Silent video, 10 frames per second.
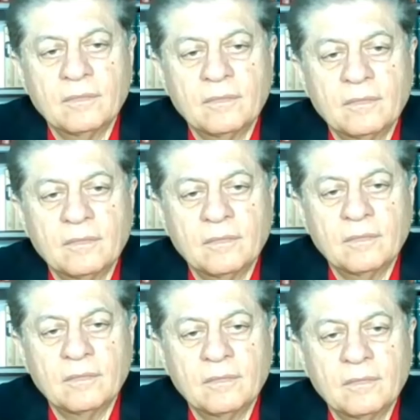
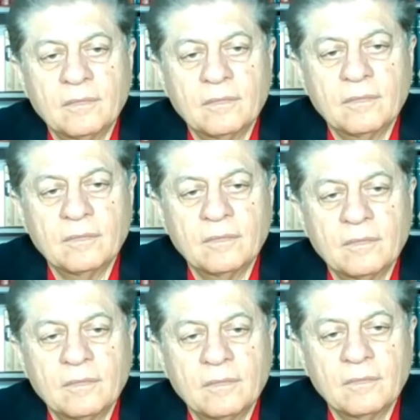
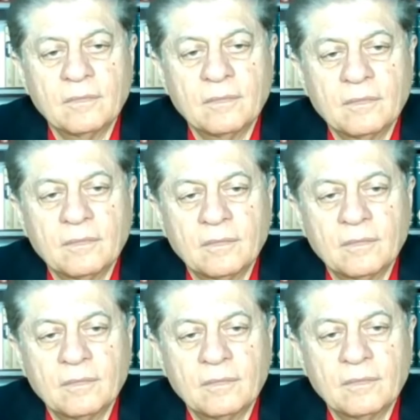
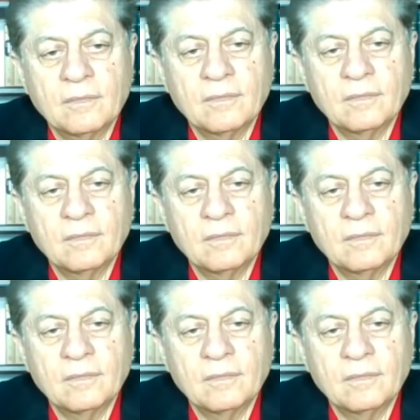(silent)